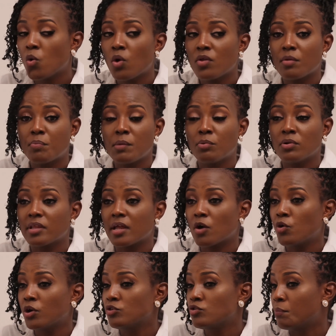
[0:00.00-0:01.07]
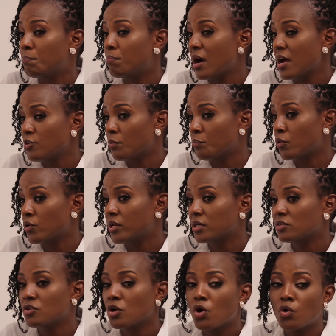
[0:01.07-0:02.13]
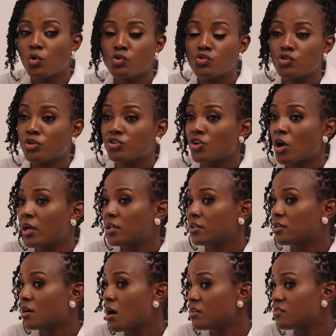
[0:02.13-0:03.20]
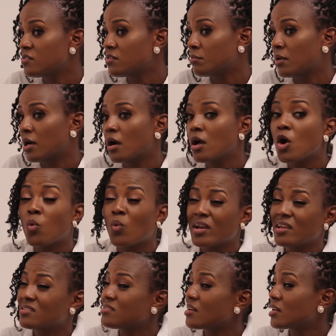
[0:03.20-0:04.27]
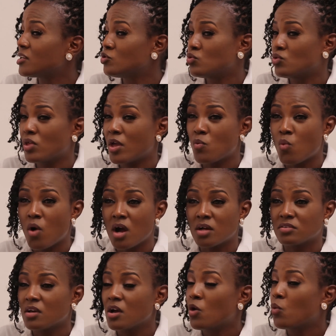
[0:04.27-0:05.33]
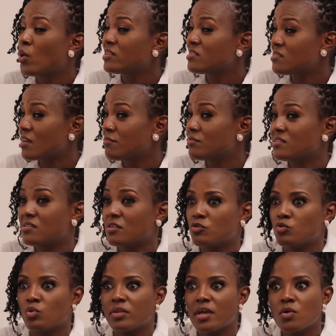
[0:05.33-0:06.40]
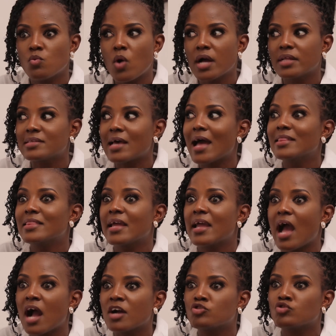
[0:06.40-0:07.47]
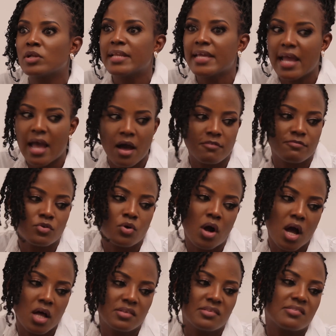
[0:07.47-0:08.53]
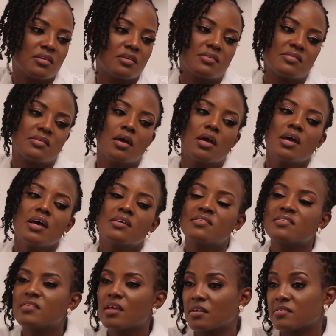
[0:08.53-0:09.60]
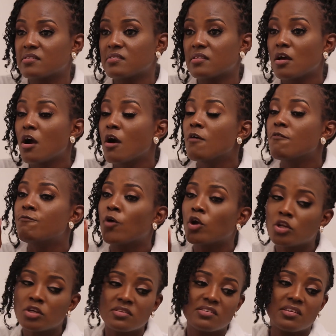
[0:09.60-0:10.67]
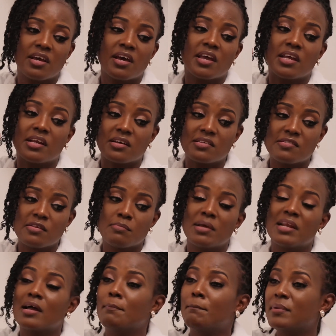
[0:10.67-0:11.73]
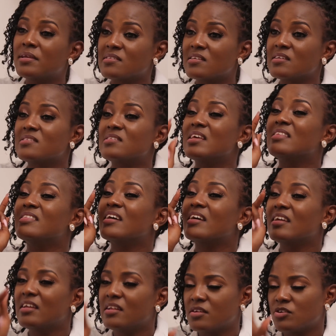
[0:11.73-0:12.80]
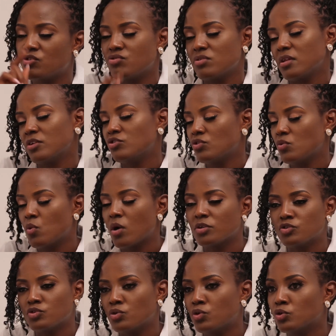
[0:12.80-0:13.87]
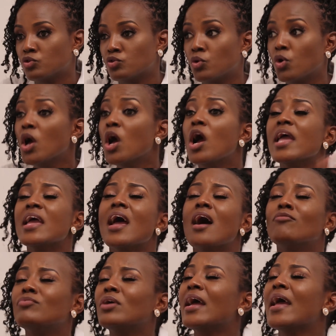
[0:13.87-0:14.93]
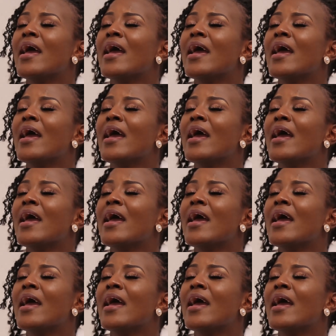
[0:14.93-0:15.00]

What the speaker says: Who are the people that are going to buy your product? Who's your target customer? What exactly do they want? What services do they want? And they actually have no answers. 6, volunteer in a similar business in the industry that you want to go to.